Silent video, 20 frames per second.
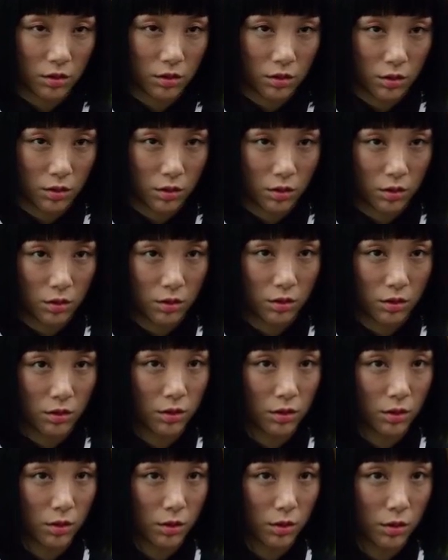
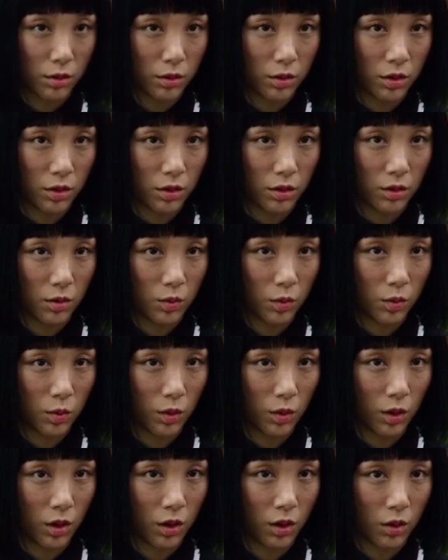
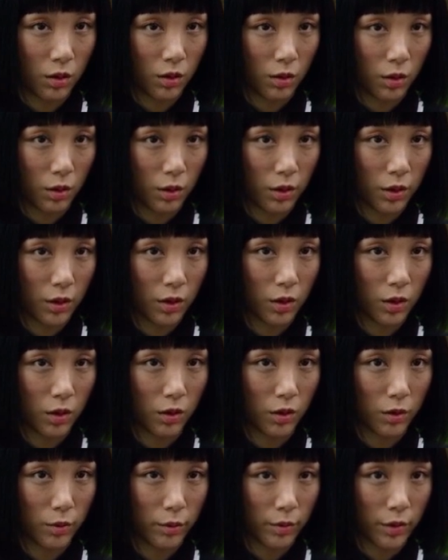
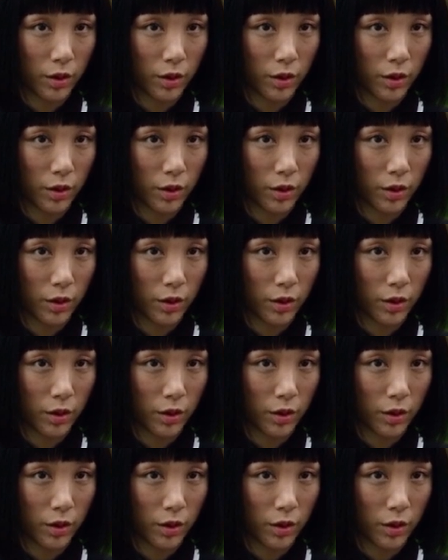No words are spoken by the person on screen.